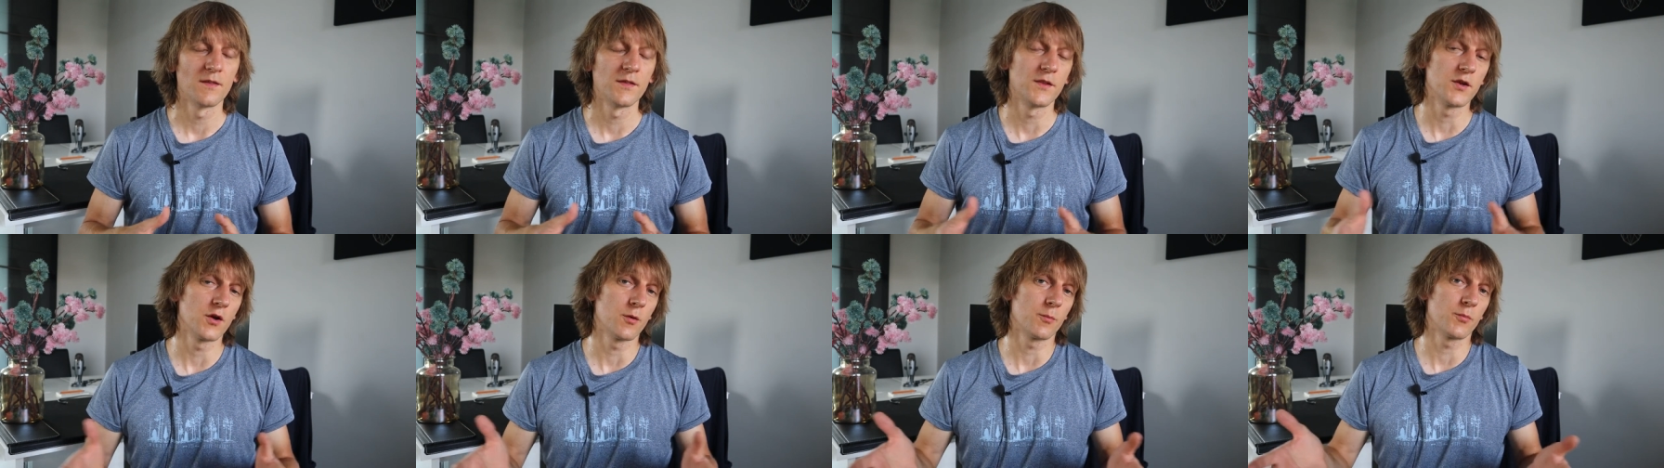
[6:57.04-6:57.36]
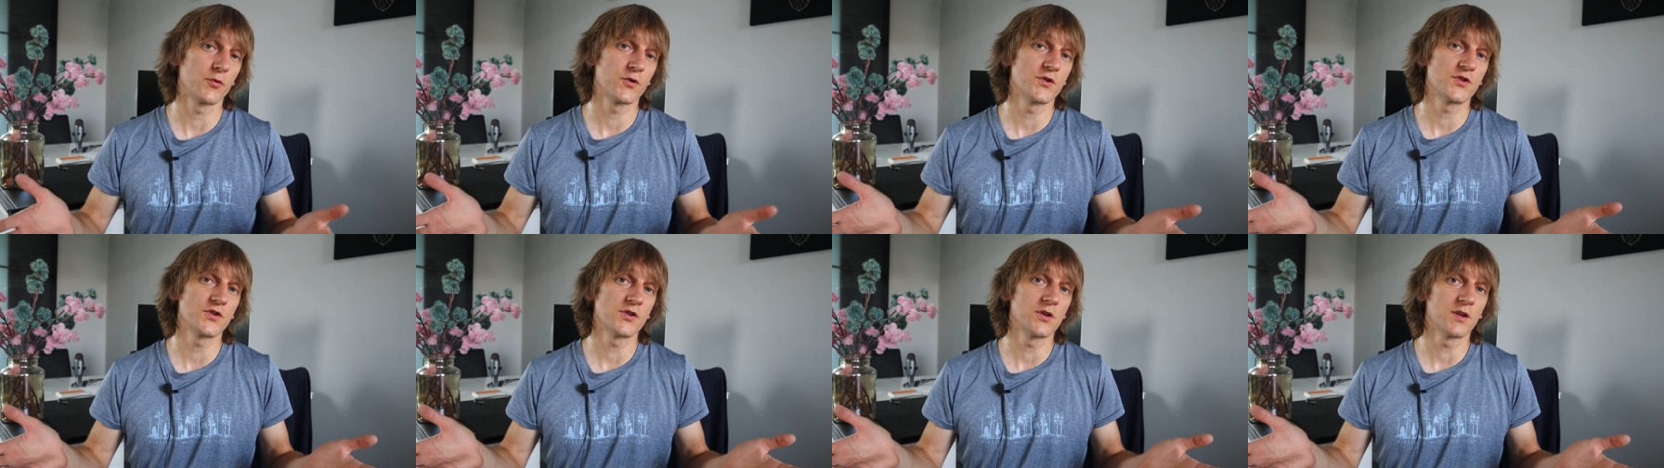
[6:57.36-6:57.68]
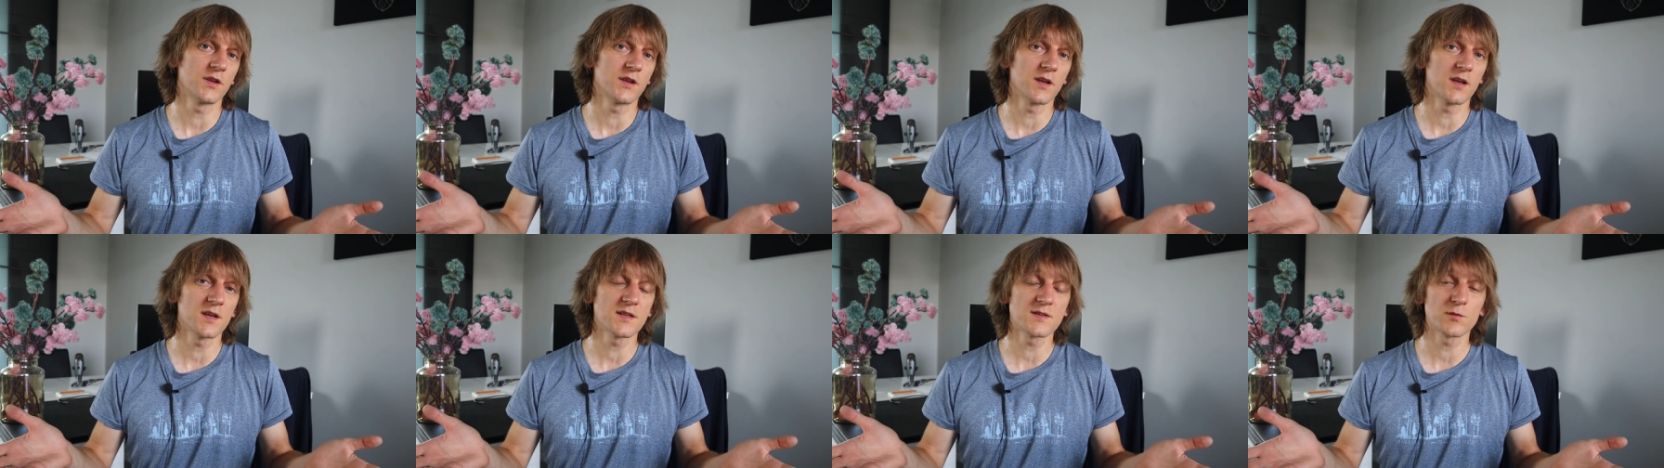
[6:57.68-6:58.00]
the
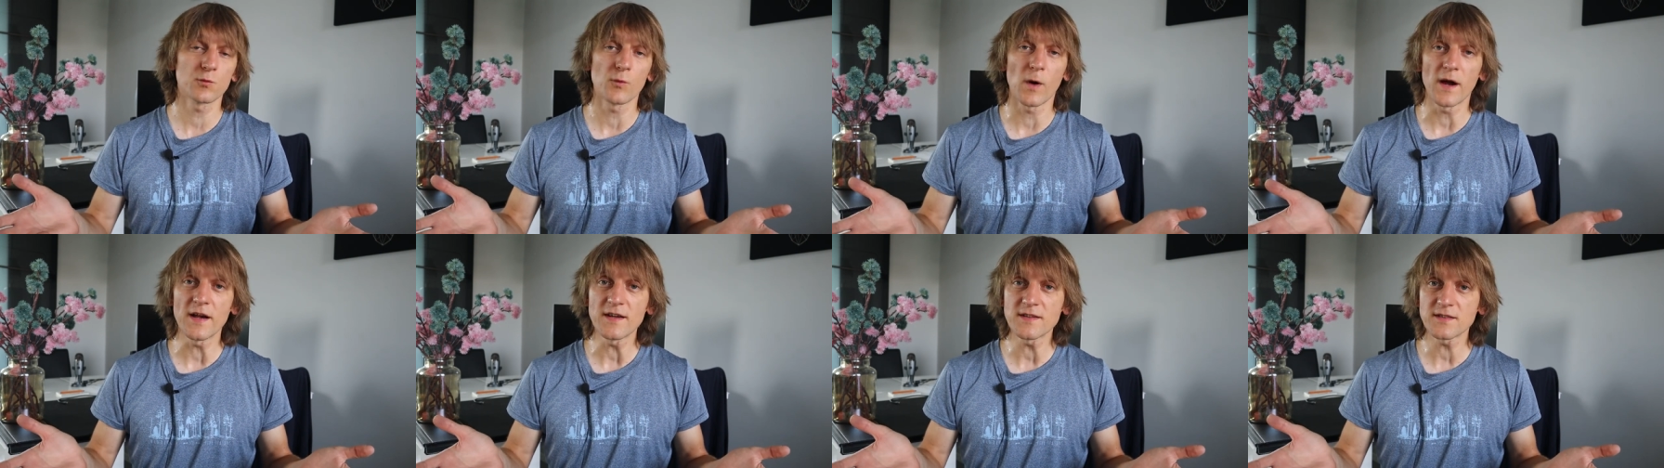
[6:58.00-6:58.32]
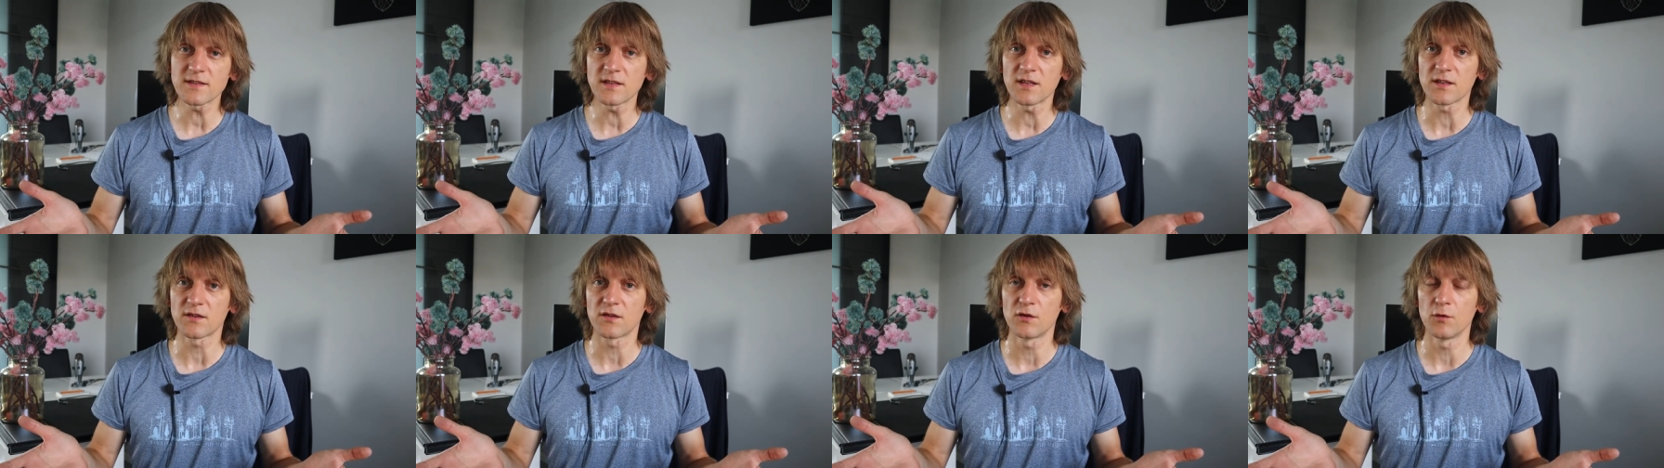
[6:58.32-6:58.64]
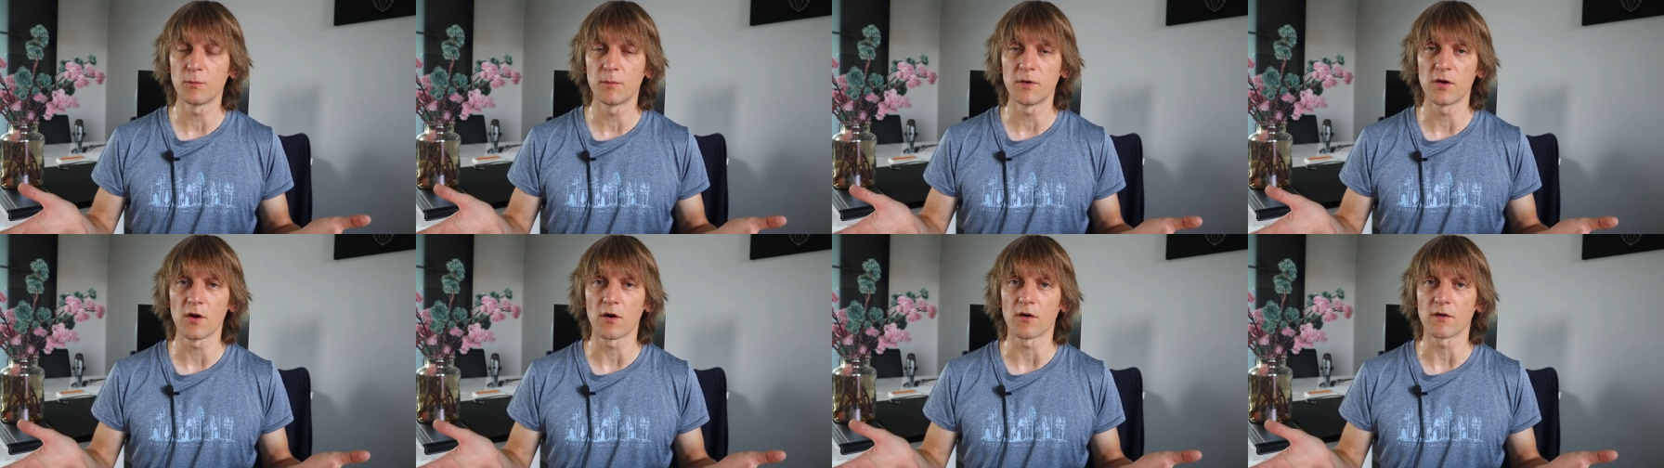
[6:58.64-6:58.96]
opportunity is wasted,
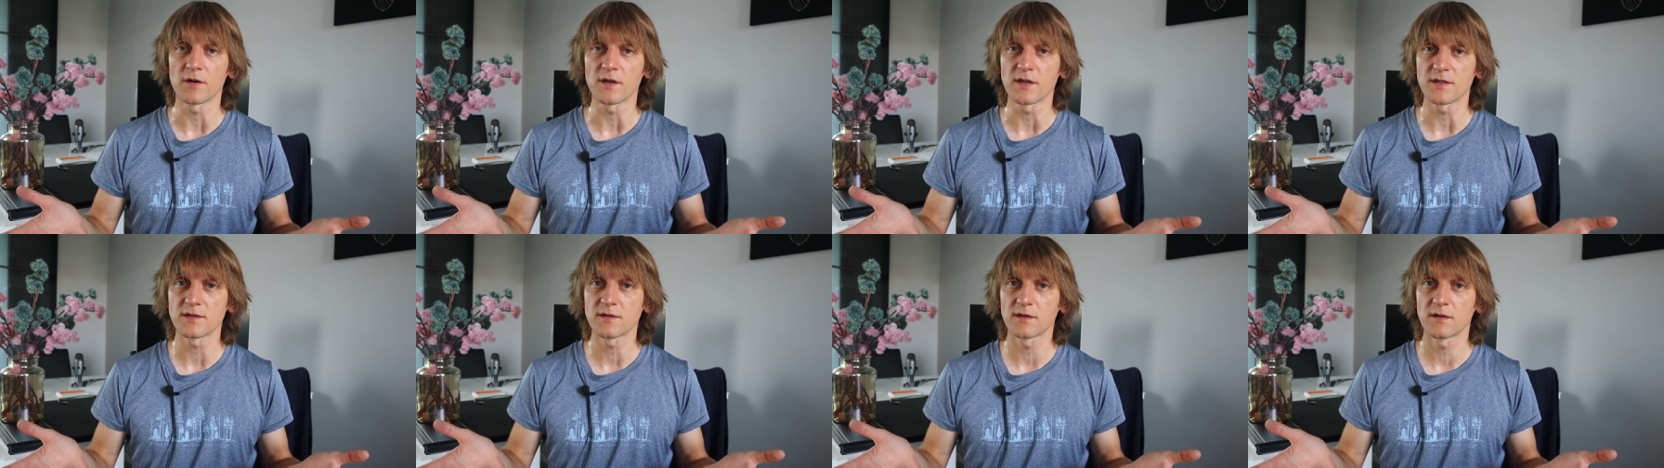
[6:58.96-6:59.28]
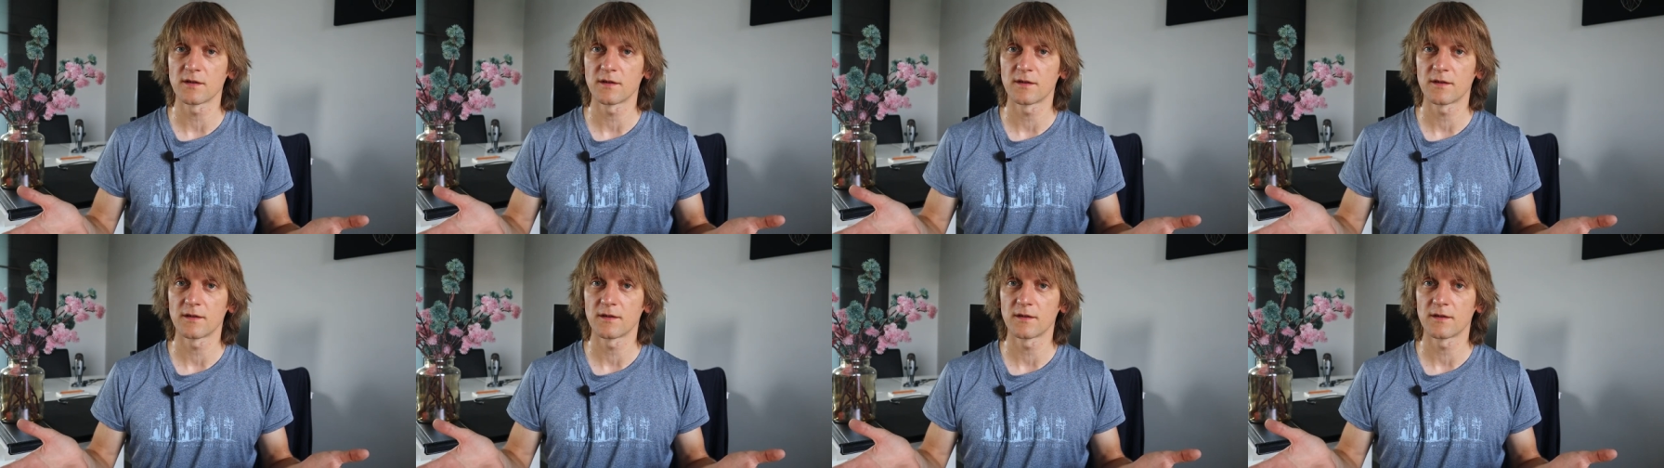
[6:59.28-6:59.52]
to be honest.